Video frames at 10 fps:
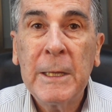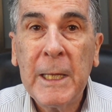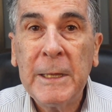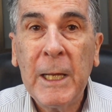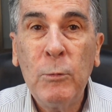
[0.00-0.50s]

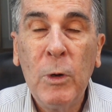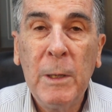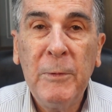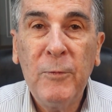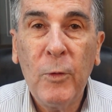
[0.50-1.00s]
than they were
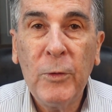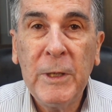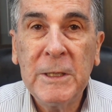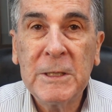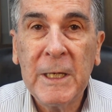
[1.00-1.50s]
before
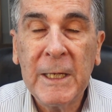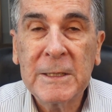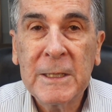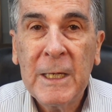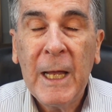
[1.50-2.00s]
the internet,